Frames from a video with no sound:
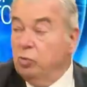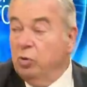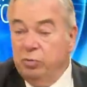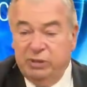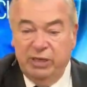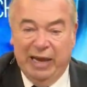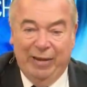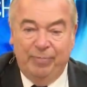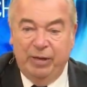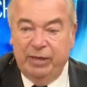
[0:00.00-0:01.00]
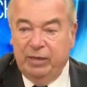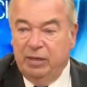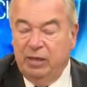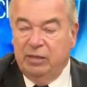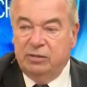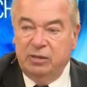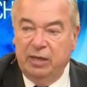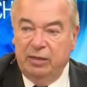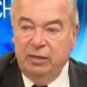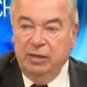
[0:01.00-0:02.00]
what we see happening is
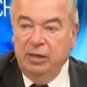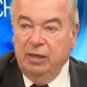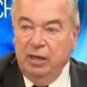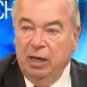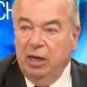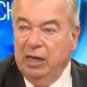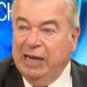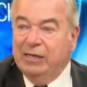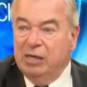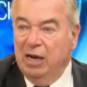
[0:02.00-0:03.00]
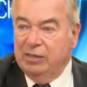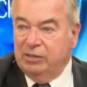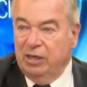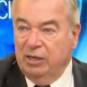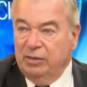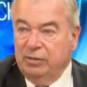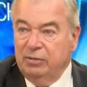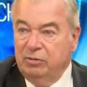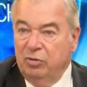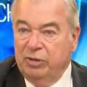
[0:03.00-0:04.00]
that uh, in Gaza,
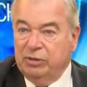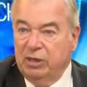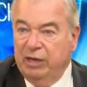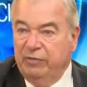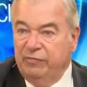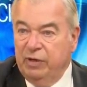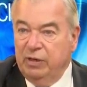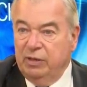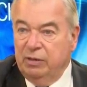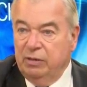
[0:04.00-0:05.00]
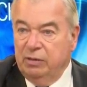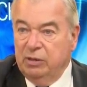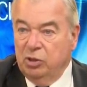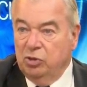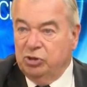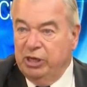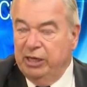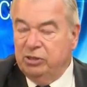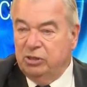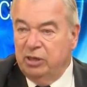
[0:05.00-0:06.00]
there is a lot of uh,
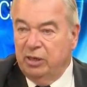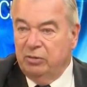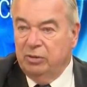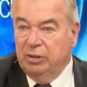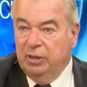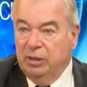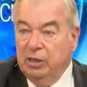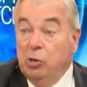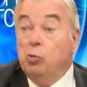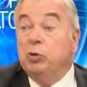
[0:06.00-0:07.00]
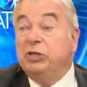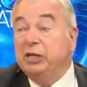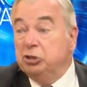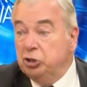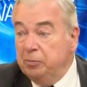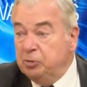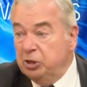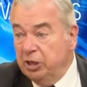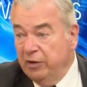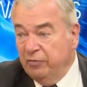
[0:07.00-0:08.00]
negotiation now. With the
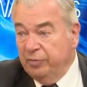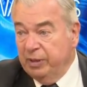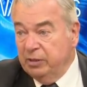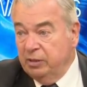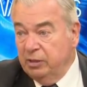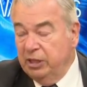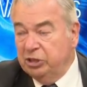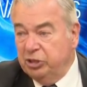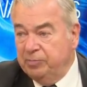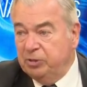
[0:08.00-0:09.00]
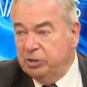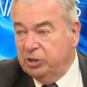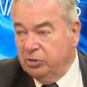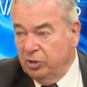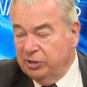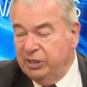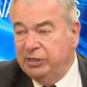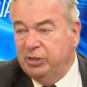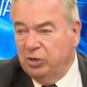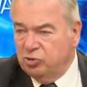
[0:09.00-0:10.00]
Egyptian government, the Egyptians under al
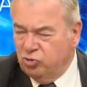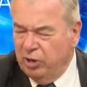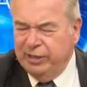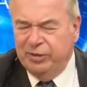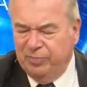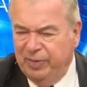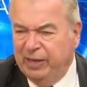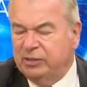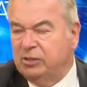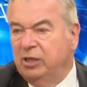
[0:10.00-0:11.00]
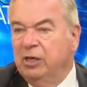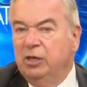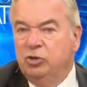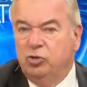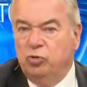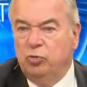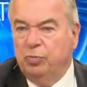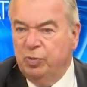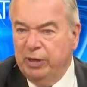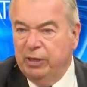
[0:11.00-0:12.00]
Sisi are trying their best to
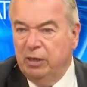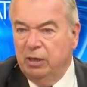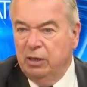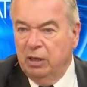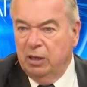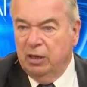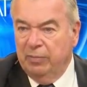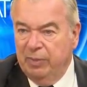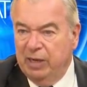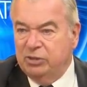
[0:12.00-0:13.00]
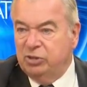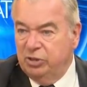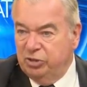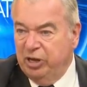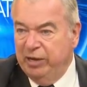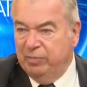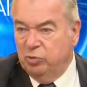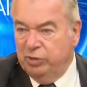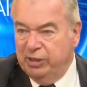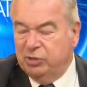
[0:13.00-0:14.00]
bring uh, Hamas to the
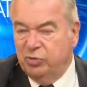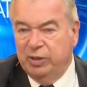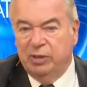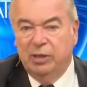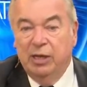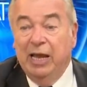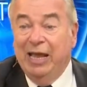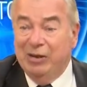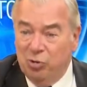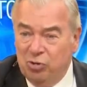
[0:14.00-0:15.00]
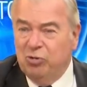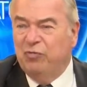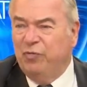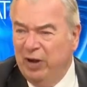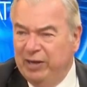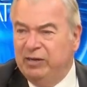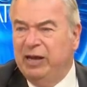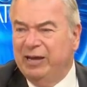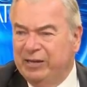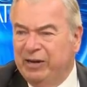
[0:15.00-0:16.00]
table with Israel in order to
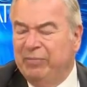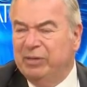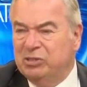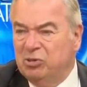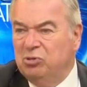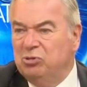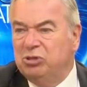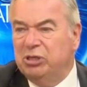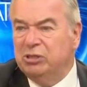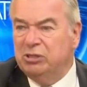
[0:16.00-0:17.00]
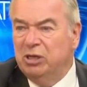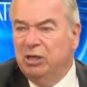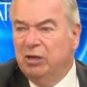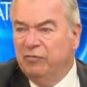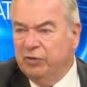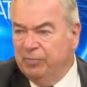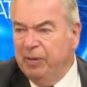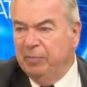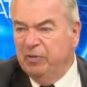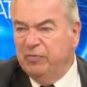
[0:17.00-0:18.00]
find economic solutions for the
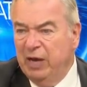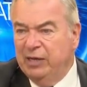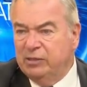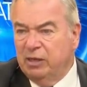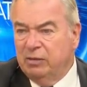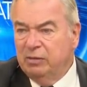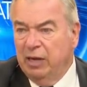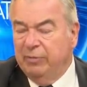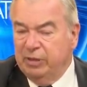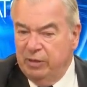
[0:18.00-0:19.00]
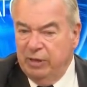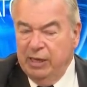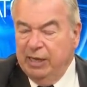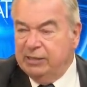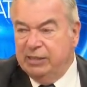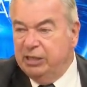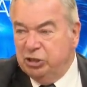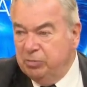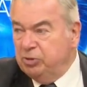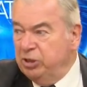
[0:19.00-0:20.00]
people of Gaza. I mean, it's in the
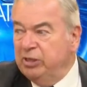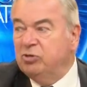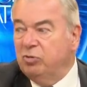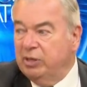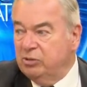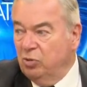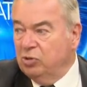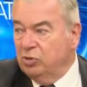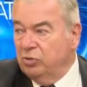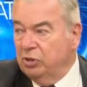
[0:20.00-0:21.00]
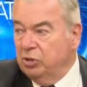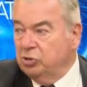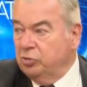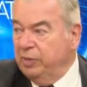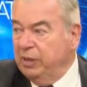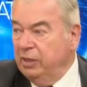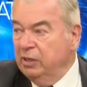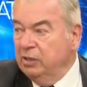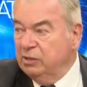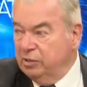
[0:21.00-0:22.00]
Egyptian interest also that there should be
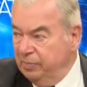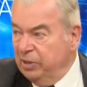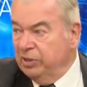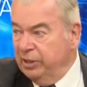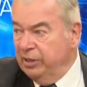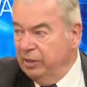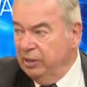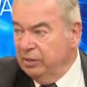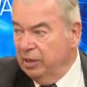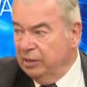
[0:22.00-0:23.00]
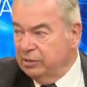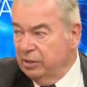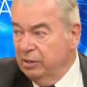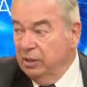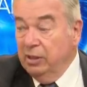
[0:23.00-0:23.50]
stability in Gaza.